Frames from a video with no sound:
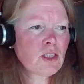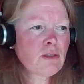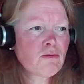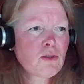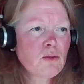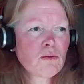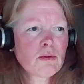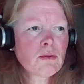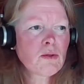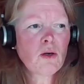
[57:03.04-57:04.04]
of do
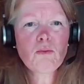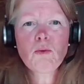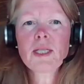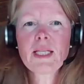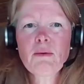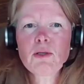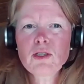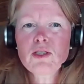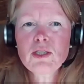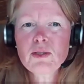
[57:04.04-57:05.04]
what they
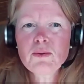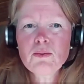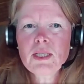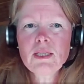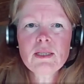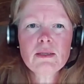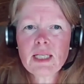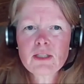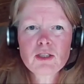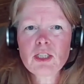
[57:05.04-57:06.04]
want to do with
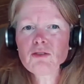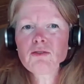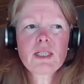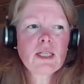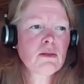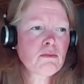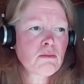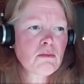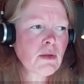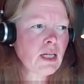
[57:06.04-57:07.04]
their children and
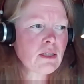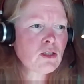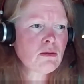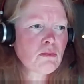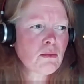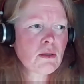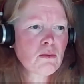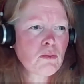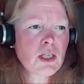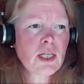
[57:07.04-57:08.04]
at
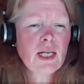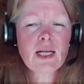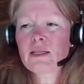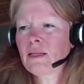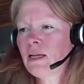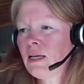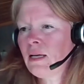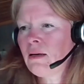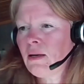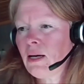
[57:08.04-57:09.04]
work and
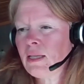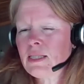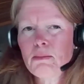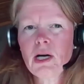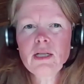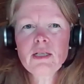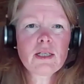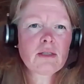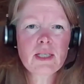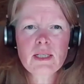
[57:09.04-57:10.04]
as a
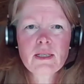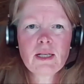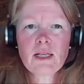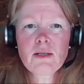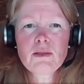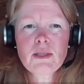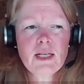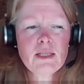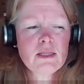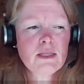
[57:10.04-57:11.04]
partner and all
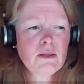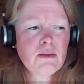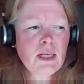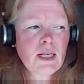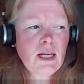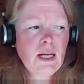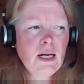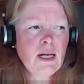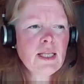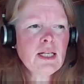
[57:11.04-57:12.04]
that. So
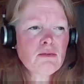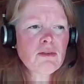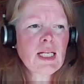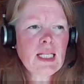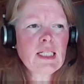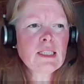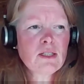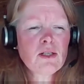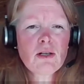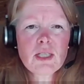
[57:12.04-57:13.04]
I think really need
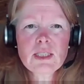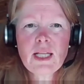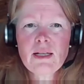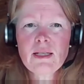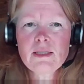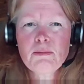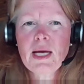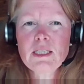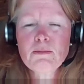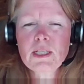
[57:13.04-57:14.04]
to acknowledge that
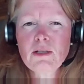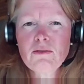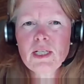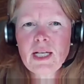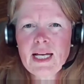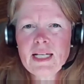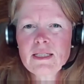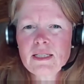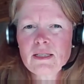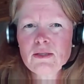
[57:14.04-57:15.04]
aspect of the
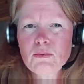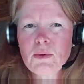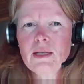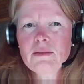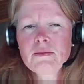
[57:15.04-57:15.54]
diastasis as well.